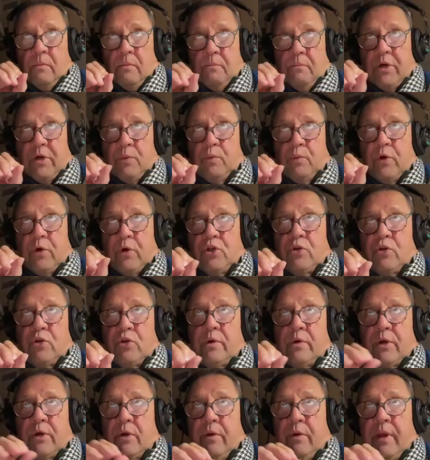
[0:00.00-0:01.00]
but would
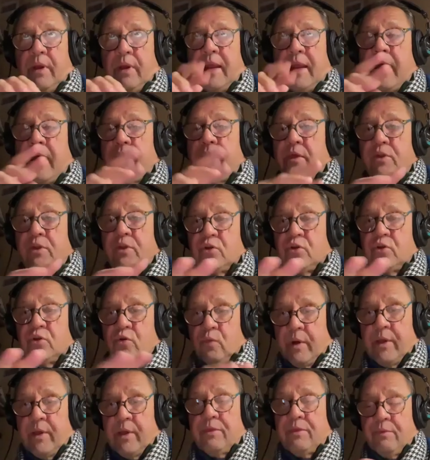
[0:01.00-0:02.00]
you agree now that you
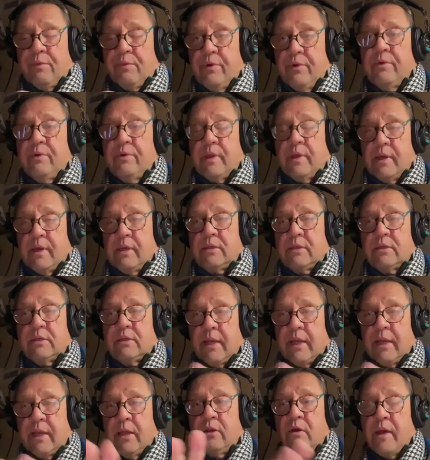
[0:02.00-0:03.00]
went through this
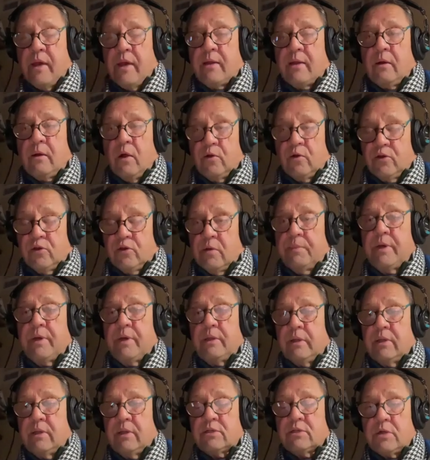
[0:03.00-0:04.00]
and you
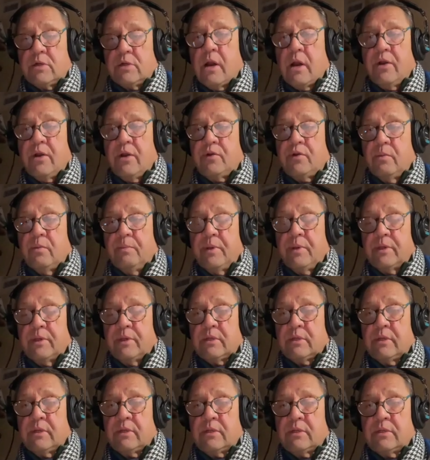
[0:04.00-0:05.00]
ultimately started your
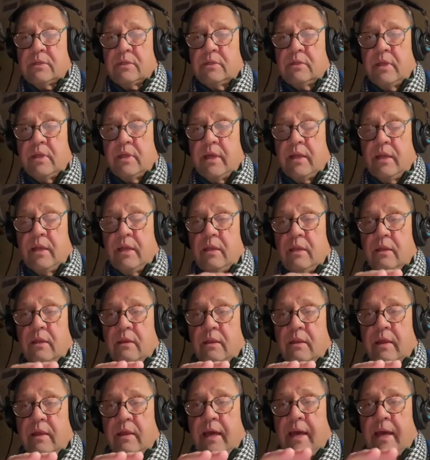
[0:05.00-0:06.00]
business that
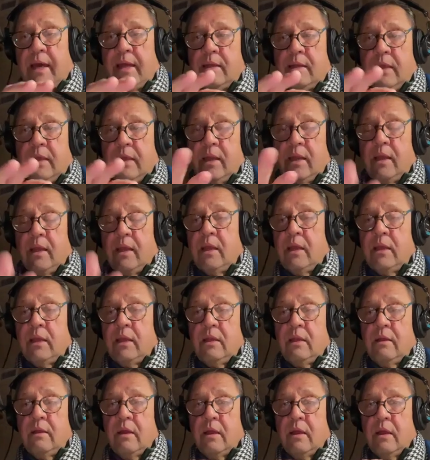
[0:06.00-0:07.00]
that
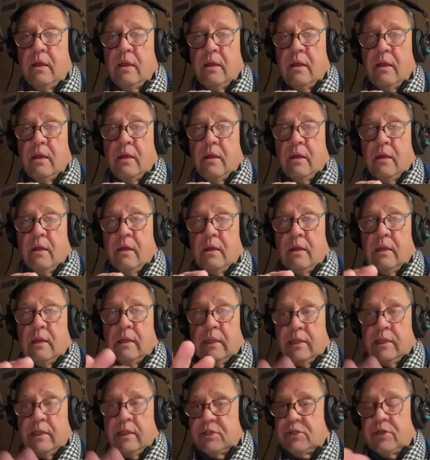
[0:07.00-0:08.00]
any
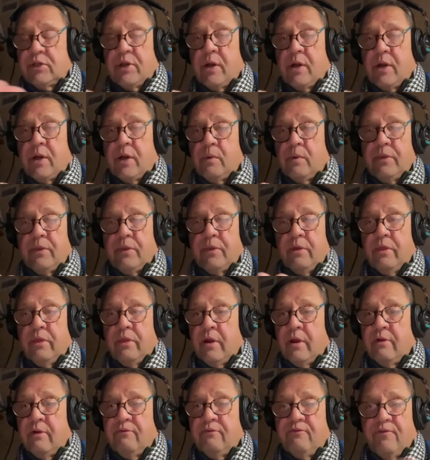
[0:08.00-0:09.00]
listener, whether
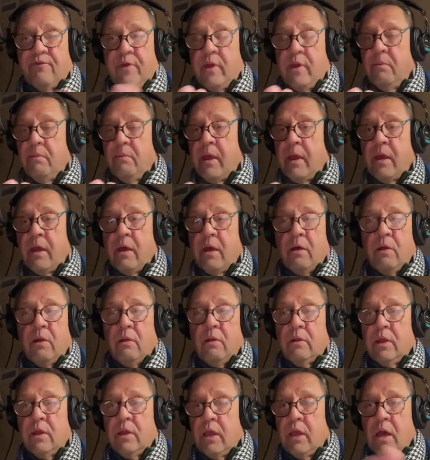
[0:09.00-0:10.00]
they're
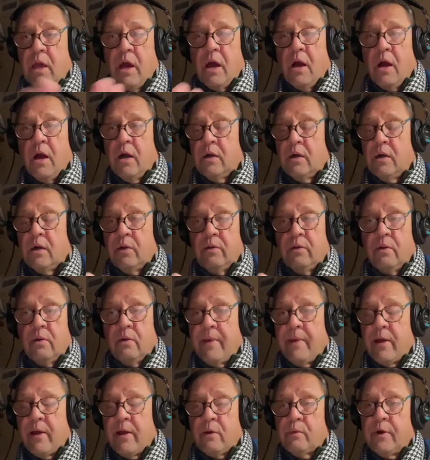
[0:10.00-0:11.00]
female, young, no
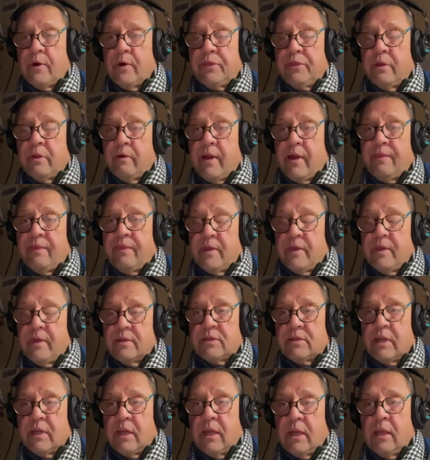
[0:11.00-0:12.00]
matter what their
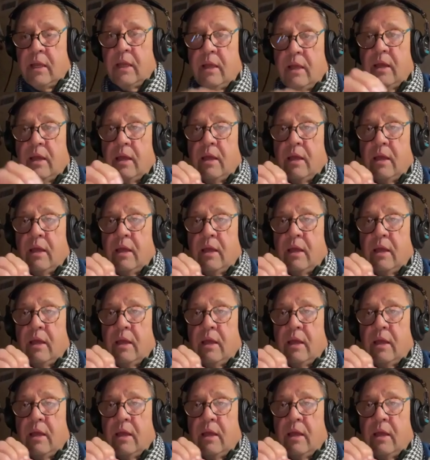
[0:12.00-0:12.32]
ethnicity,